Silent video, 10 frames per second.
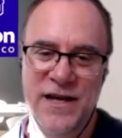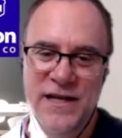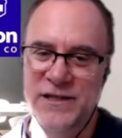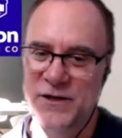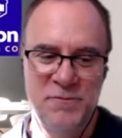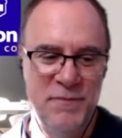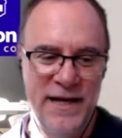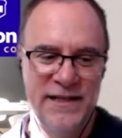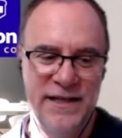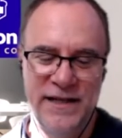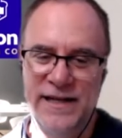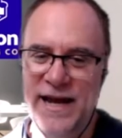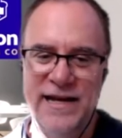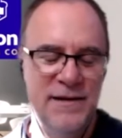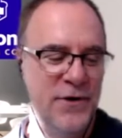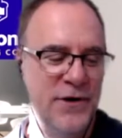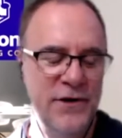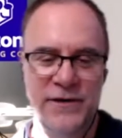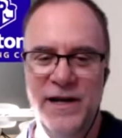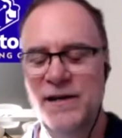So it's mm. basically anybody
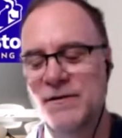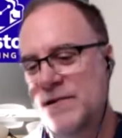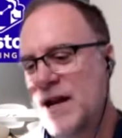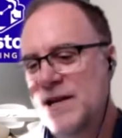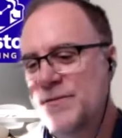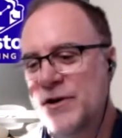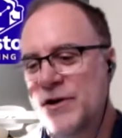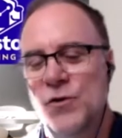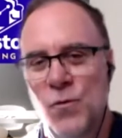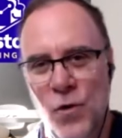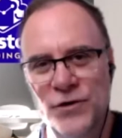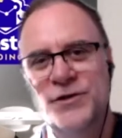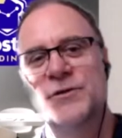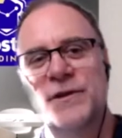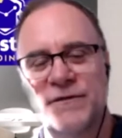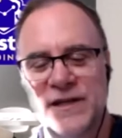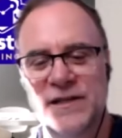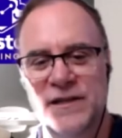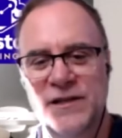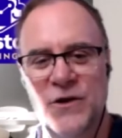any, anybody who wants to invest in
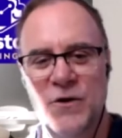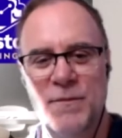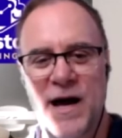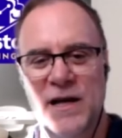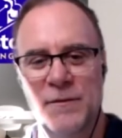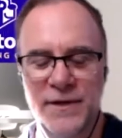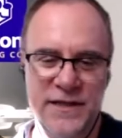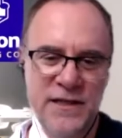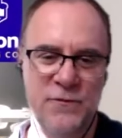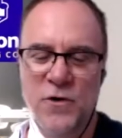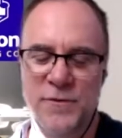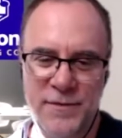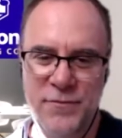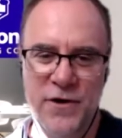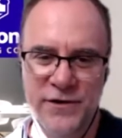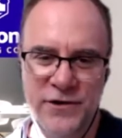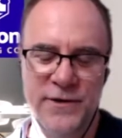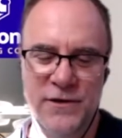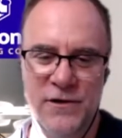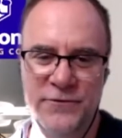the stock market but doesn't want to be bothered doing
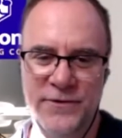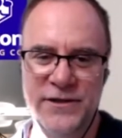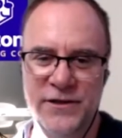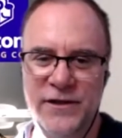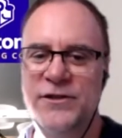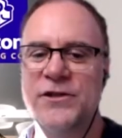all the research,